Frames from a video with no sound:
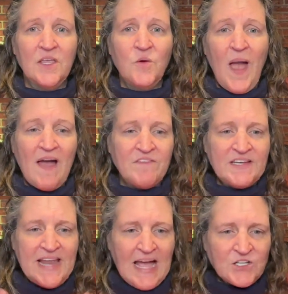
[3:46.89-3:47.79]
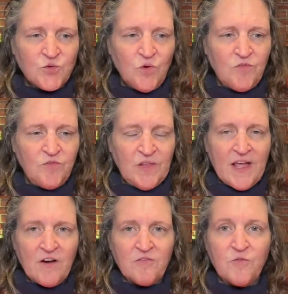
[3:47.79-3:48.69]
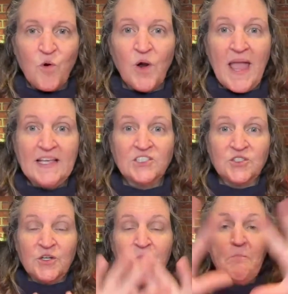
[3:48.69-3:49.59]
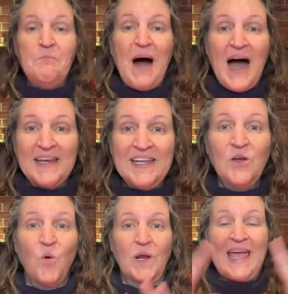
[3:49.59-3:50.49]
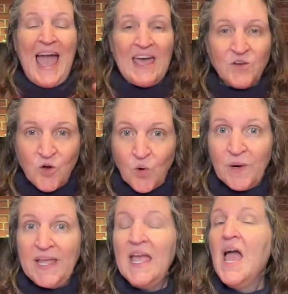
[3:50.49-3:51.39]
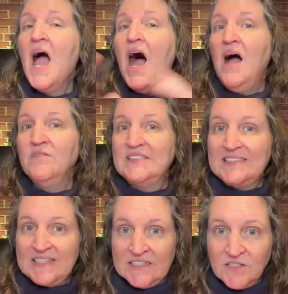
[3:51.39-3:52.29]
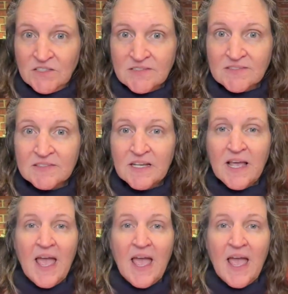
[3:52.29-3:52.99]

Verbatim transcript: you have a natural flair for a certain body or category of skills,